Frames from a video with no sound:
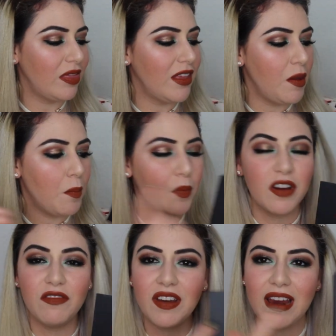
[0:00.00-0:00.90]
the
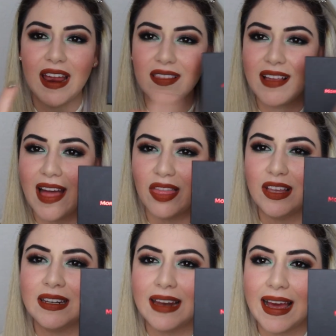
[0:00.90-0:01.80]
Murphy and
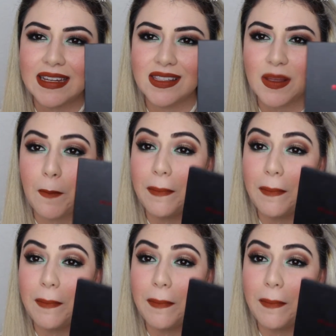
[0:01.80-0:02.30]
Kathleen Lights